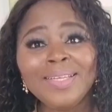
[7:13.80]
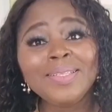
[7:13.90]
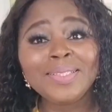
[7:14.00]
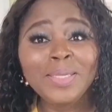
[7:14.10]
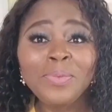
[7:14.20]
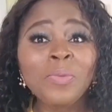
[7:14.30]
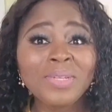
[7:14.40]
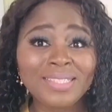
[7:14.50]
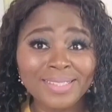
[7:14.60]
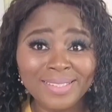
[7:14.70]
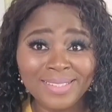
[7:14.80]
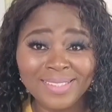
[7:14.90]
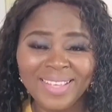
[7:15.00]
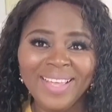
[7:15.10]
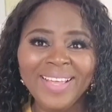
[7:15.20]
Tip number 6,
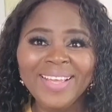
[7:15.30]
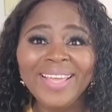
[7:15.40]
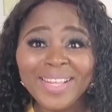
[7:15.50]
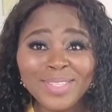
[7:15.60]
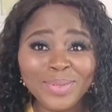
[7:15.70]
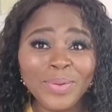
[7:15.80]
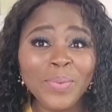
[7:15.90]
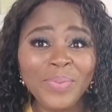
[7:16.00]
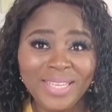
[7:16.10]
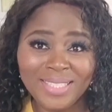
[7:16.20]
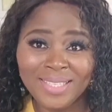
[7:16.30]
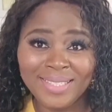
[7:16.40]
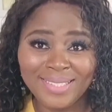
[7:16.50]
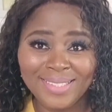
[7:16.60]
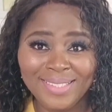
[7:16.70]
get to know your
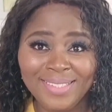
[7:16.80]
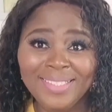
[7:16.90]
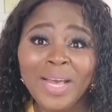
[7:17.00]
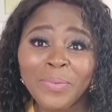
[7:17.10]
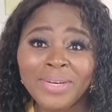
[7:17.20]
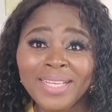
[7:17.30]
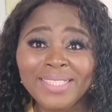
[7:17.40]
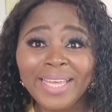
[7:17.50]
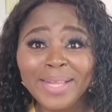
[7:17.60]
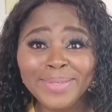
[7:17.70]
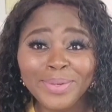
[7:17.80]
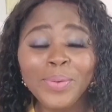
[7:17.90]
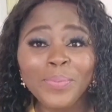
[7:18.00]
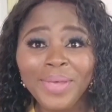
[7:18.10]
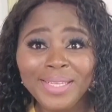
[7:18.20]
patients. Now, when I say get to know
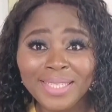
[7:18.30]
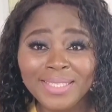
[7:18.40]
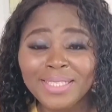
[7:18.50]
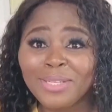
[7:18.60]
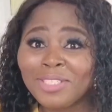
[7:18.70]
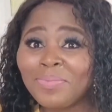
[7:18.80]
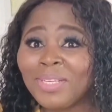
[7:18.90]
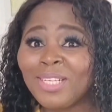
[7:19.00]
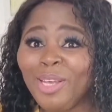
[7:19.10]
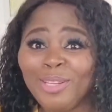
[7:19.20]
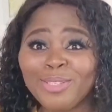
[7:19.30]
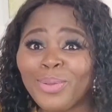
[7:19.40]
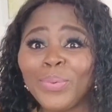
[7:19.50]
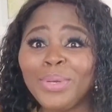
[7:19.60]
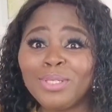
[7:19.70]
your patients, it doesn't mean you just
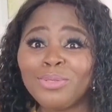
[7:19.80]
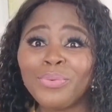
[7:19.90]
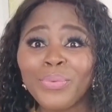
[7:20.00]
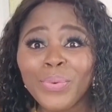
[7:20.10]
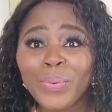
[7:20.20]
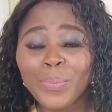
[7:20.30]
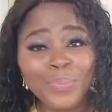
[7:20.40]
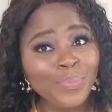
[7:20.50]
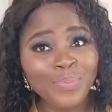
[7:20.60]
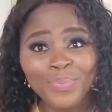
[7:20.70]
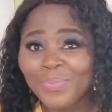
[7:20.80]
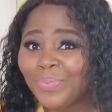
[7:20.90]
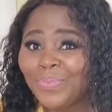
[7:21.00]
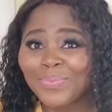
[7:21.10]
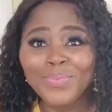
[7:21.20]
go into the room.
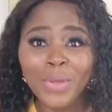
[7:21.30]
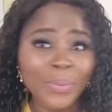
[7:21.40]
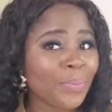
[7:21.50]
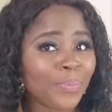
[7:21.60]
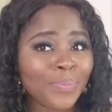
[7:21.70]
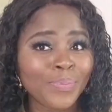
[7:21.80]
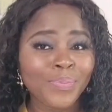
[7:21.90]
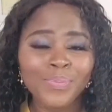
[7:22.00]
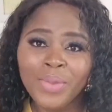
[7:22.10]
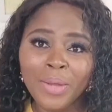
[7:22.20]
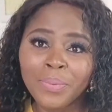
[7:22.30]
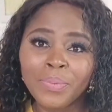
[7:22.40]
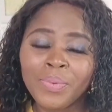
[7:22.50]
No, no.